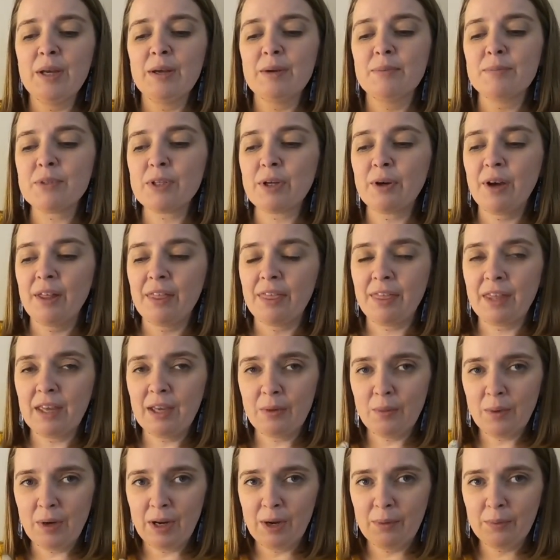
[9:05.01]
So I think
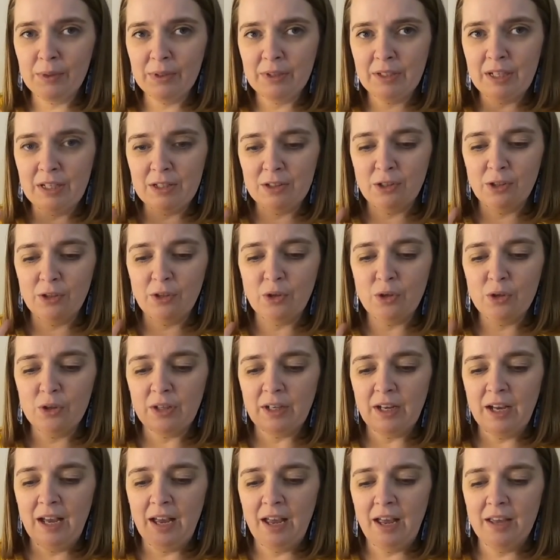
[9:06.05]
what I will need to look
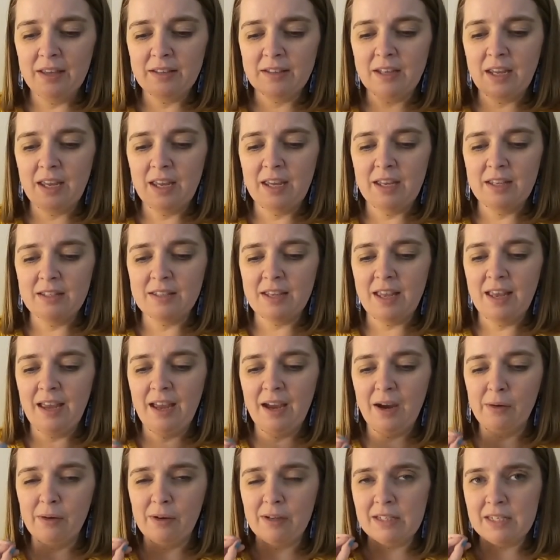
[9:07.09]
at is
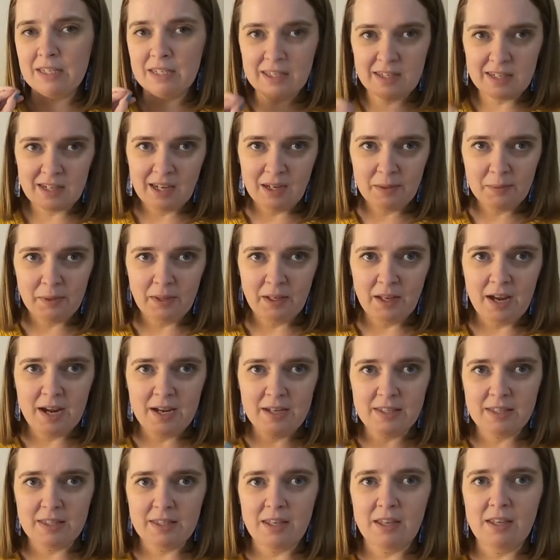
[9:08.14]
how I
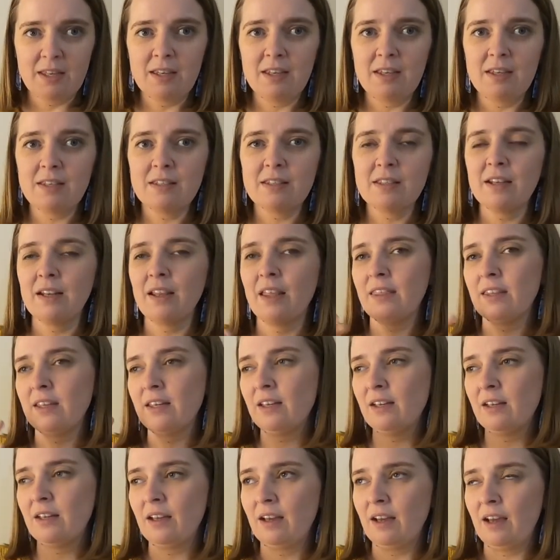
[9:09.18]
stabilize these, and I
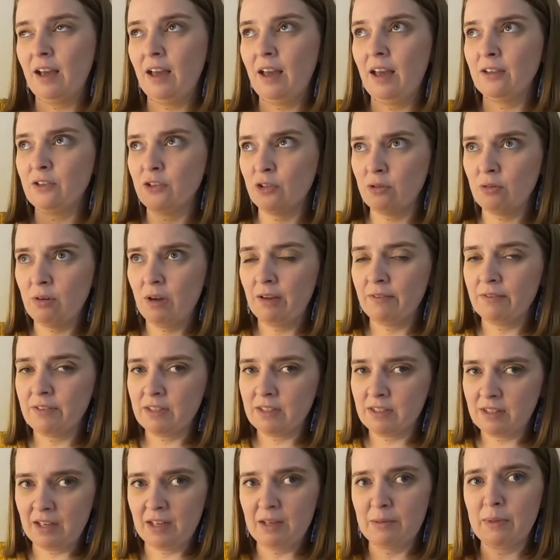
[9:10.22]
think I do have
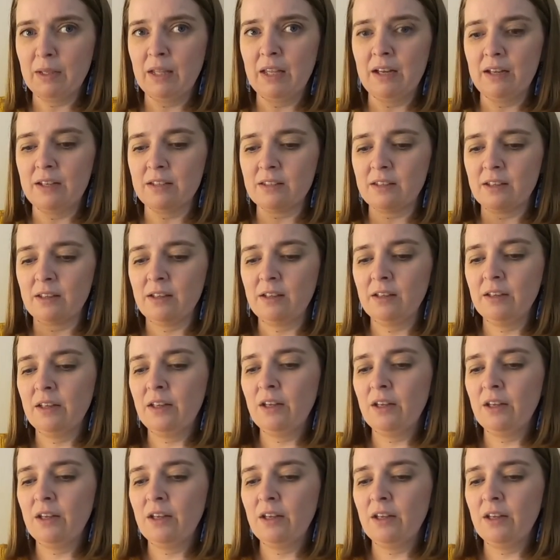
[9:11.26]
stabilizer,